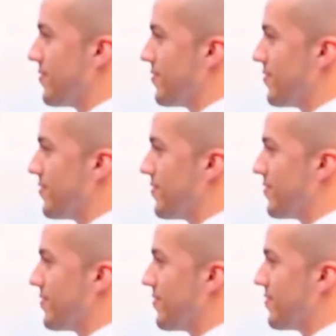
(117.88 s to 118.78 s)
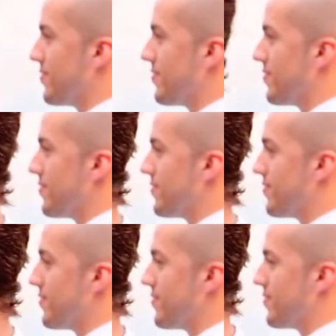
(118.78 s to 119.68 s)

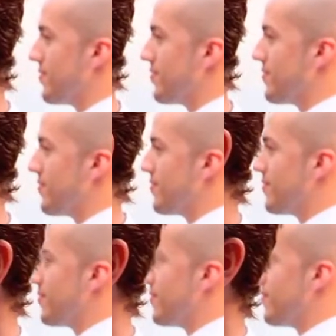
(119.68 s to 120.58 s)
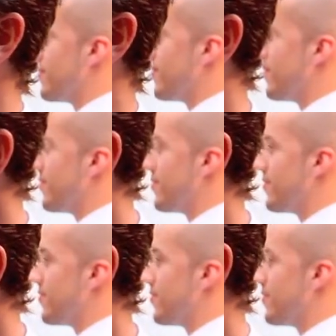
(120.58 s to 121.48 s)

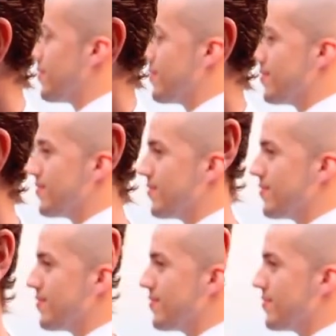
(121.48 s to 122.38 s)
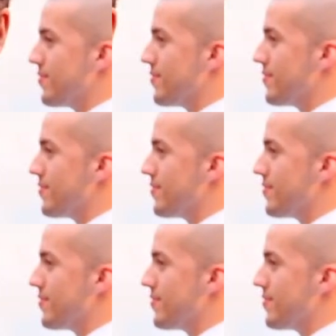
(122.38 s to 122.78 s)
This person isn't speaking.